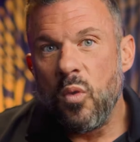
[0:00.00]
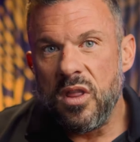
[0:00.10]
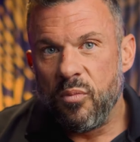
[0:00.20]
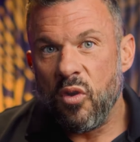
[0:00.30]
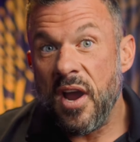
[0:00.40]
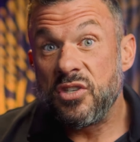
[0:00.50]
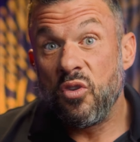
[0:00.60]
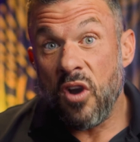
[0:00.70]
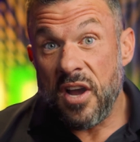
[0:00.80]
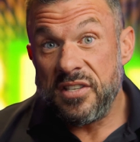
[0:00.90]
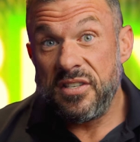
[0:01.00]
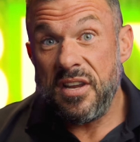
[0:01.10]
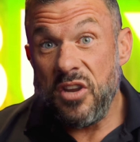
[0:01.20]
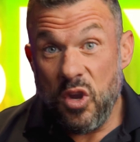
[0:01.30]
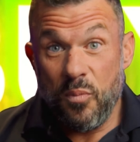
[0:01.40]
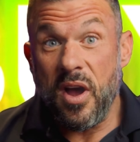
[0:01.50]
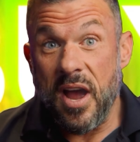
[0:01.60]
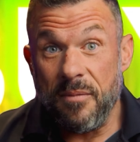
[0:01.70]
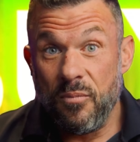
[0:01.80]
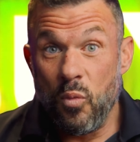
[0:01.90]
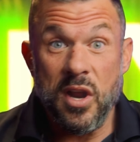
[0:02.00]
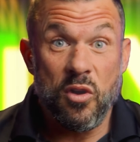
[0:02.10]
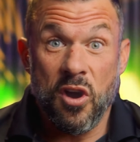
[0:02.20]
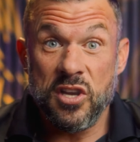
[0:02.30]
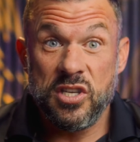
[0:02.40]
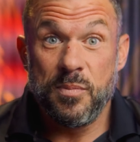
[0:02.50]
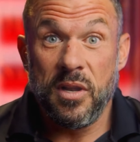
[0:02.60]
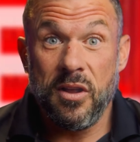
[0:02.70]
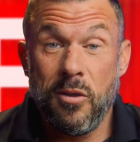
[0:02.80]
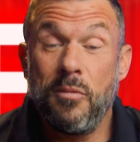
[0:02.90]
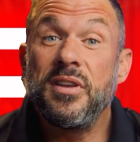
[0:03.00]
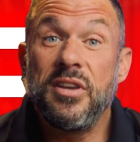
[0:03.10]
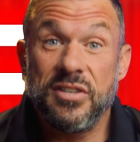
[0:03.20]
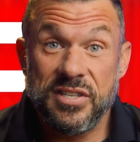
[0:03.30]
When the price crosses it, you buy. When it crosses below, you